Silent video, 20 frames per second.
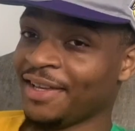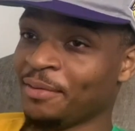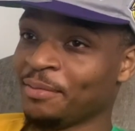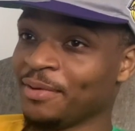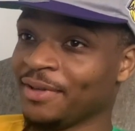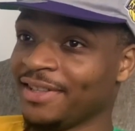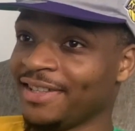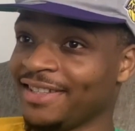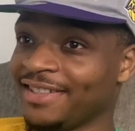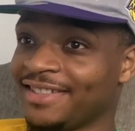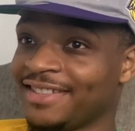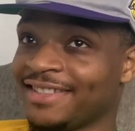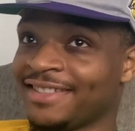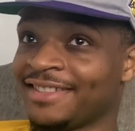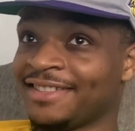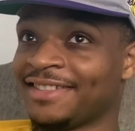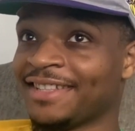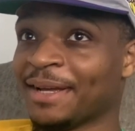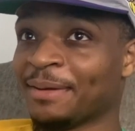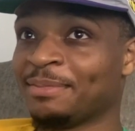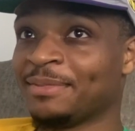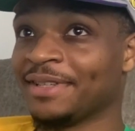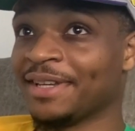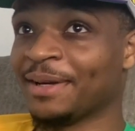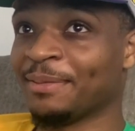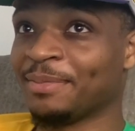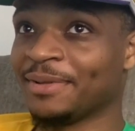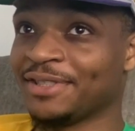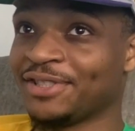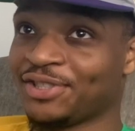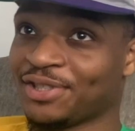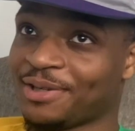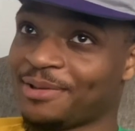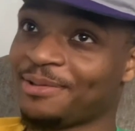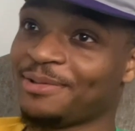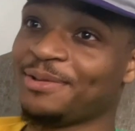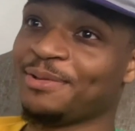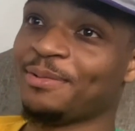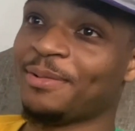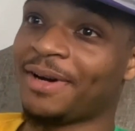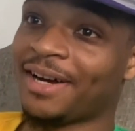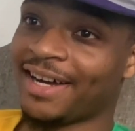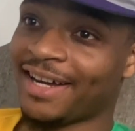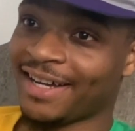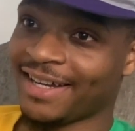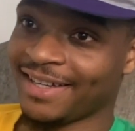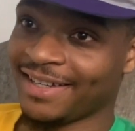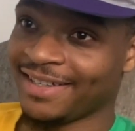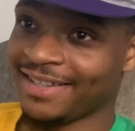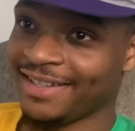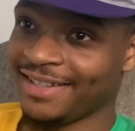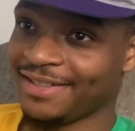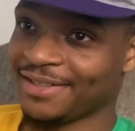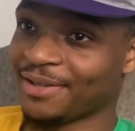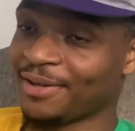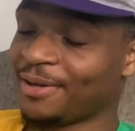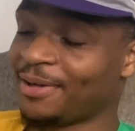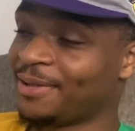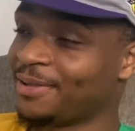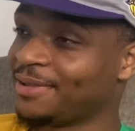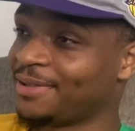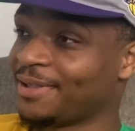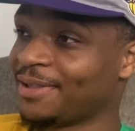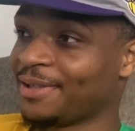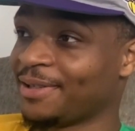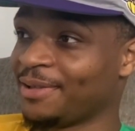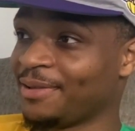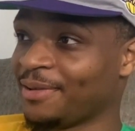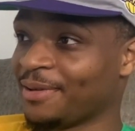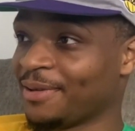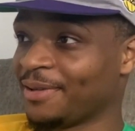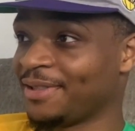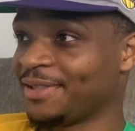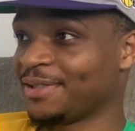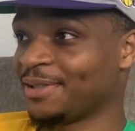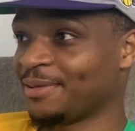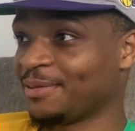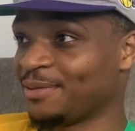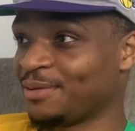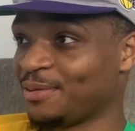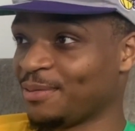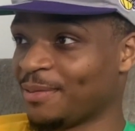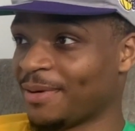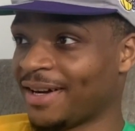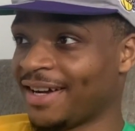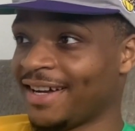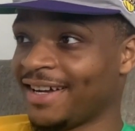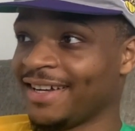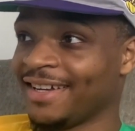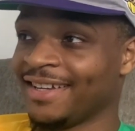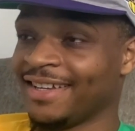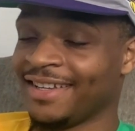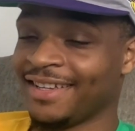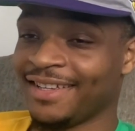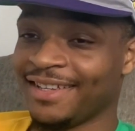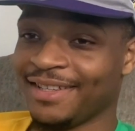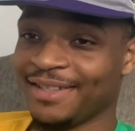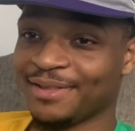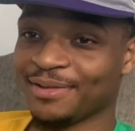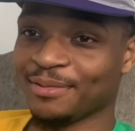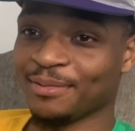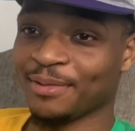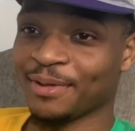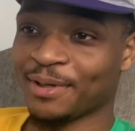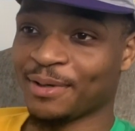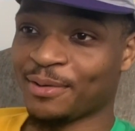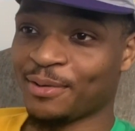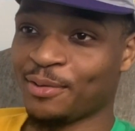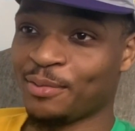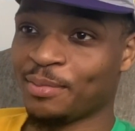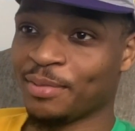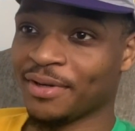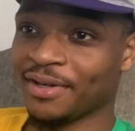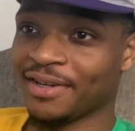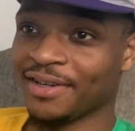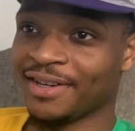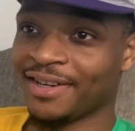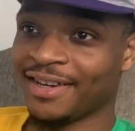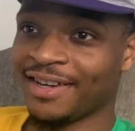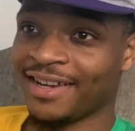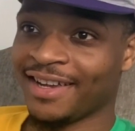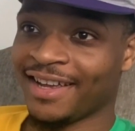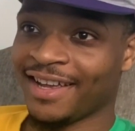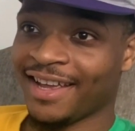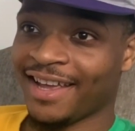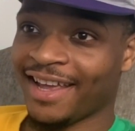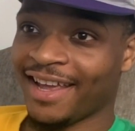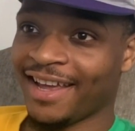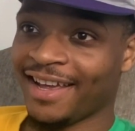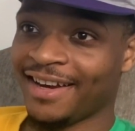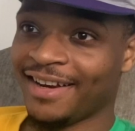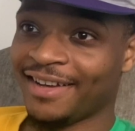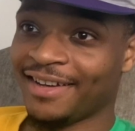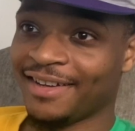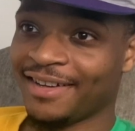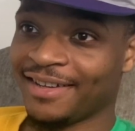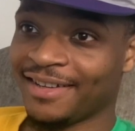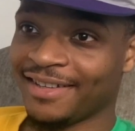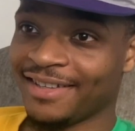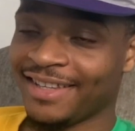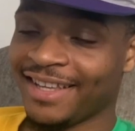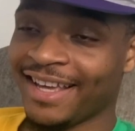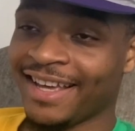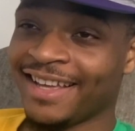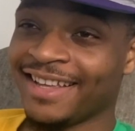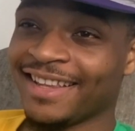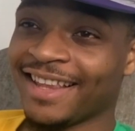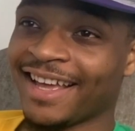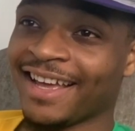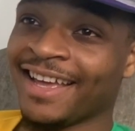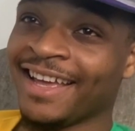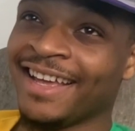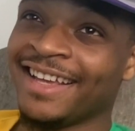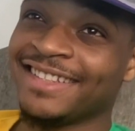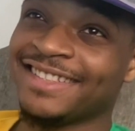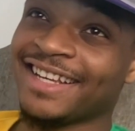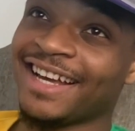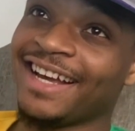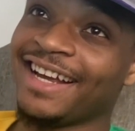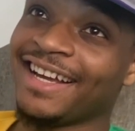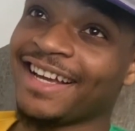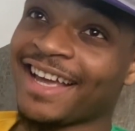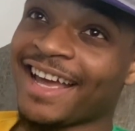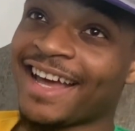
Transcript: really stepped up and showed you why he's an all-star. You know, he showed you why he's a real hooper. And like Zion